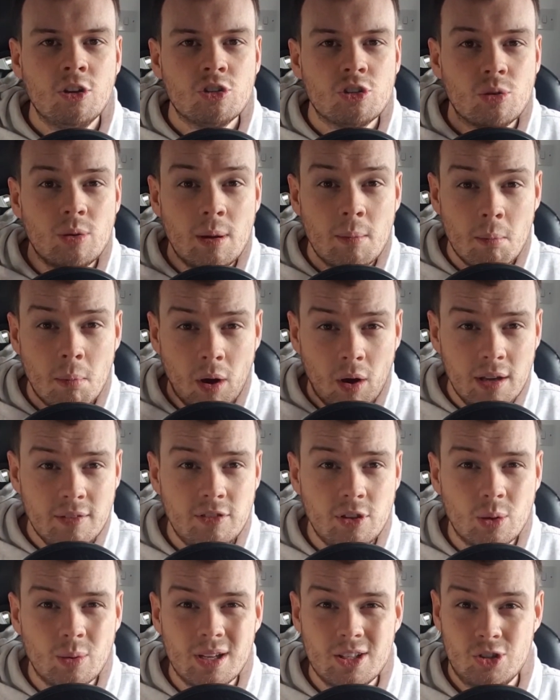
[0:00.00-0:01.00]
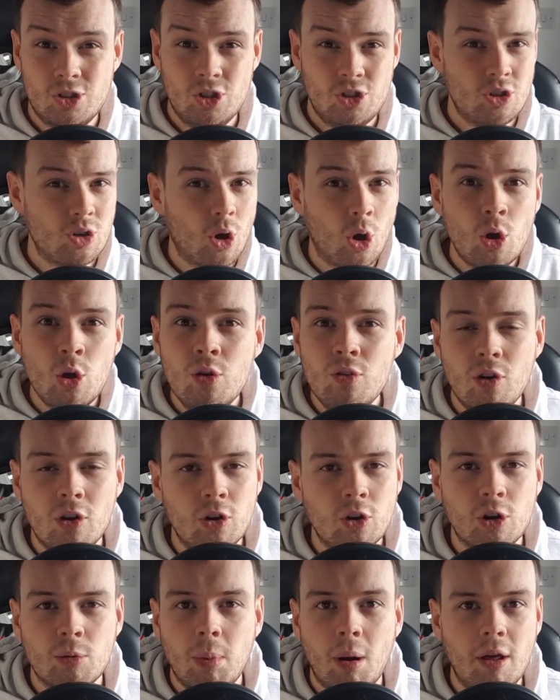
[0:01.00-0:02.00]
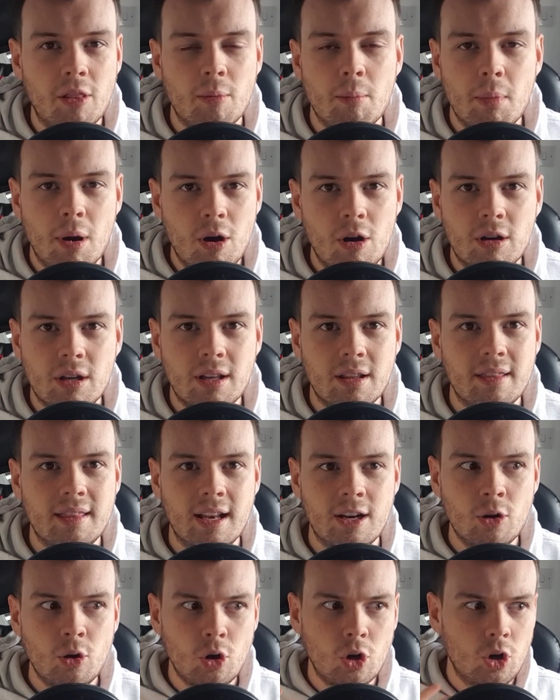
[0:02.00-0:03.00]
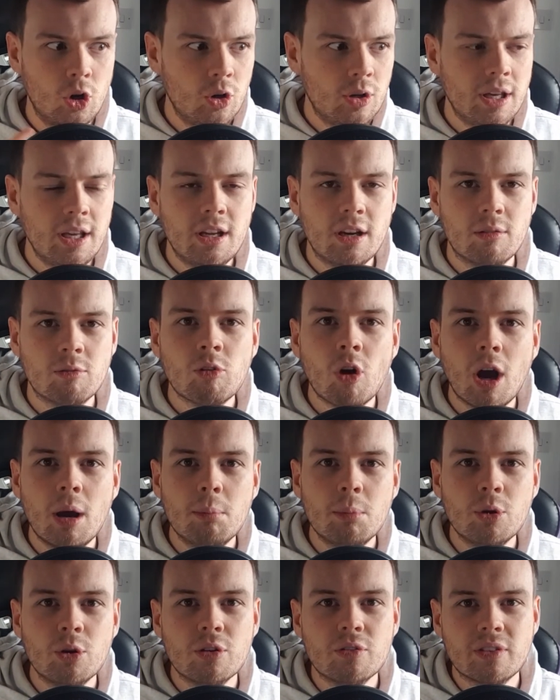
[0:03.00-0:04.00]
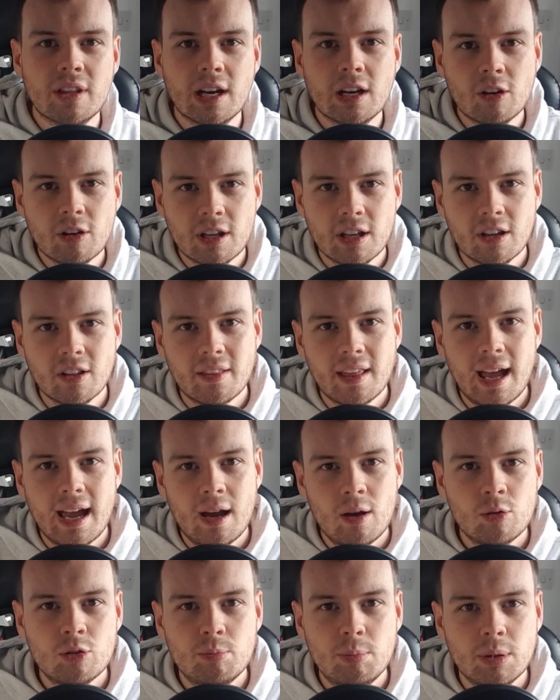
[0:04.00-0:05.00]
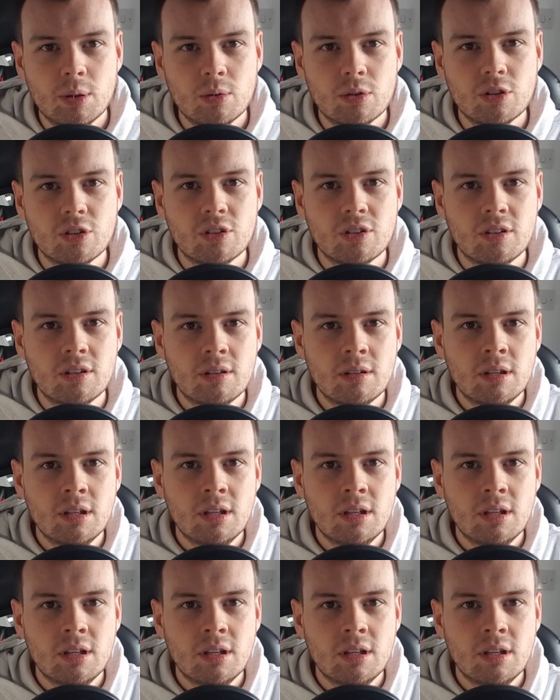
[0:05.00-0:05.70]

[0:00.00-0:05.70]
So in my view, it's just an overlook by the market. They're not looking at Rightmove, they're looking at the house builders.